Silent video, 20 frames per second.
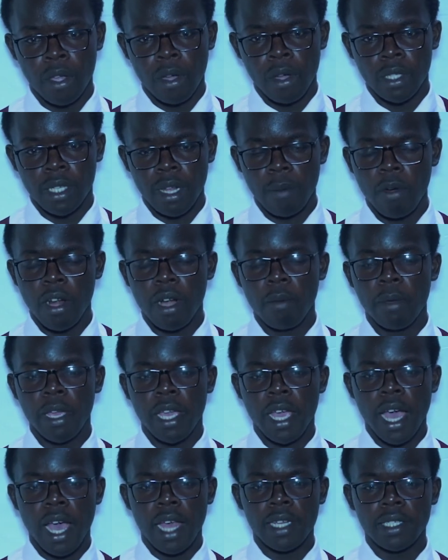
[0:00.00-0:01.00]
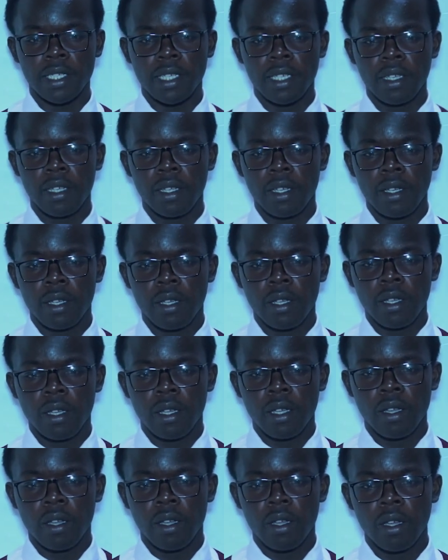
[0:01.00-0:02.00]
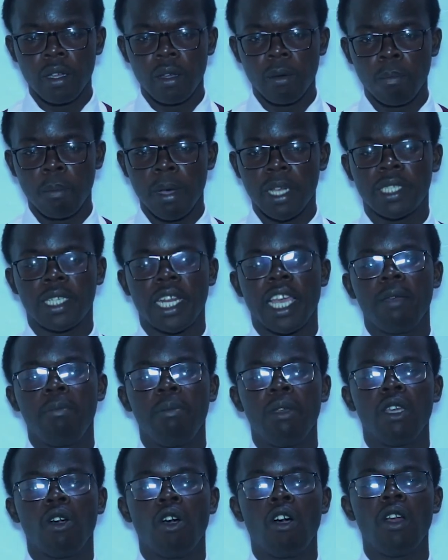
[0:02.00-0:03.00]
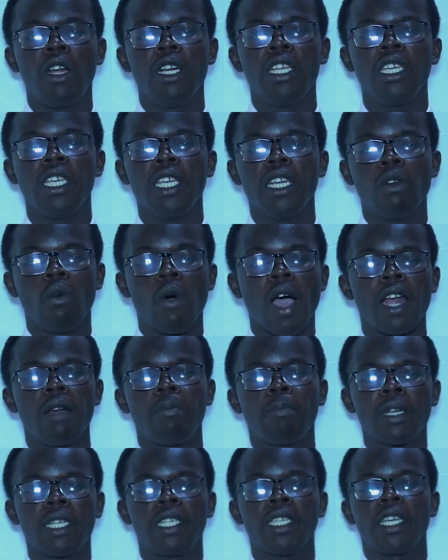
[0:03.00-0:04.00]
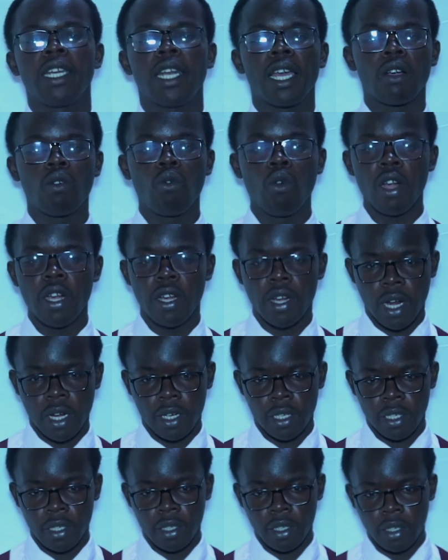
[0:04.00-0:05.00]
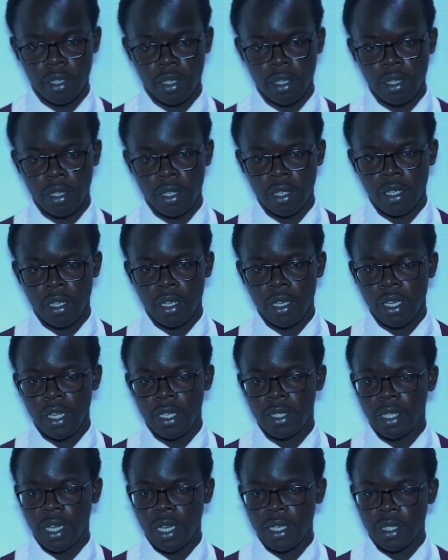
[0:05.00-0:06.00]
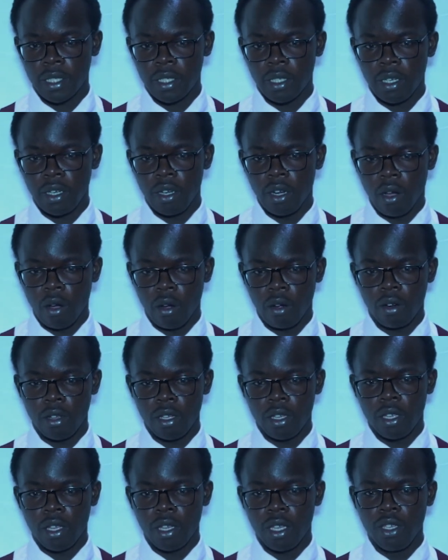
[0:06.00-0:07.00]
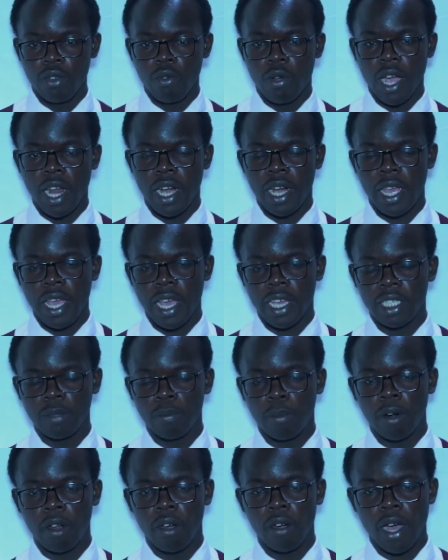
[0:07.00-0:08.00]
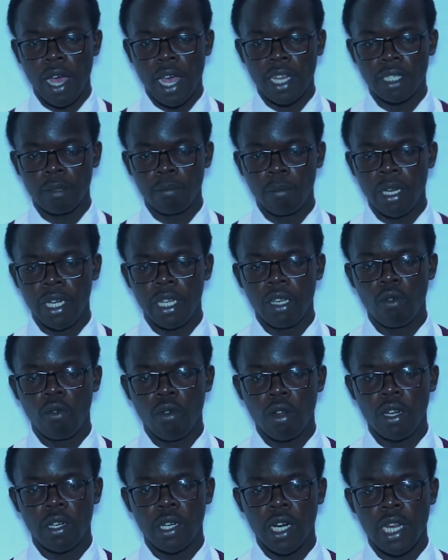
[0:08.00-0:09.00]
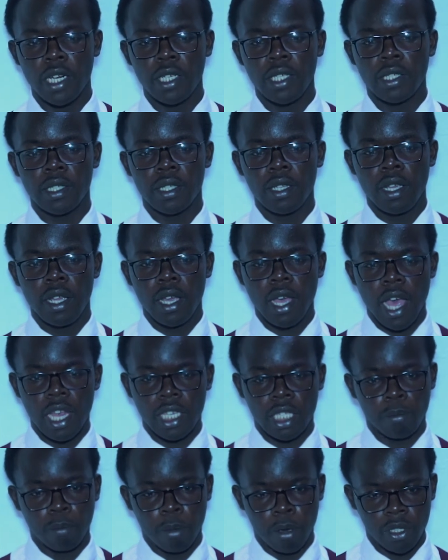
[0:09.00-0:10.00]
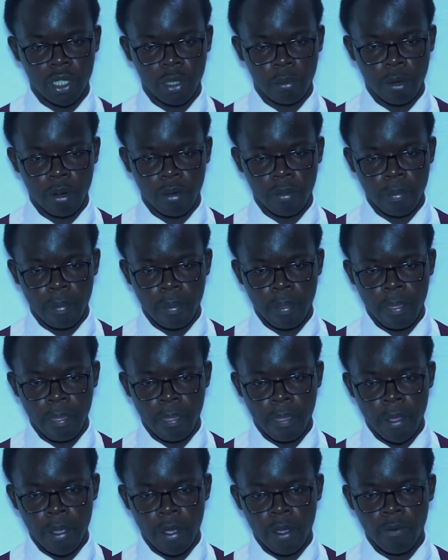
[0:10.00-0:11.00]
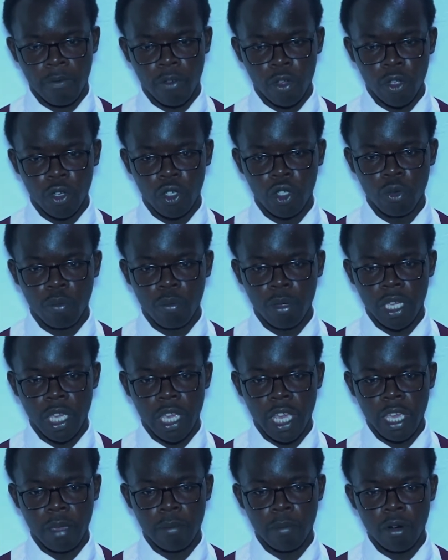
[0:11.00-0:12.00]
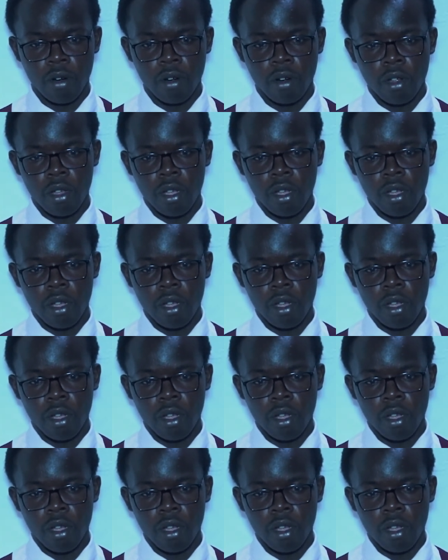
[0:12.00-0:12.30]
Someone may ask, must I be only in one particular quadrant? He says, no. You can explore as many quadrants as possible for you to be able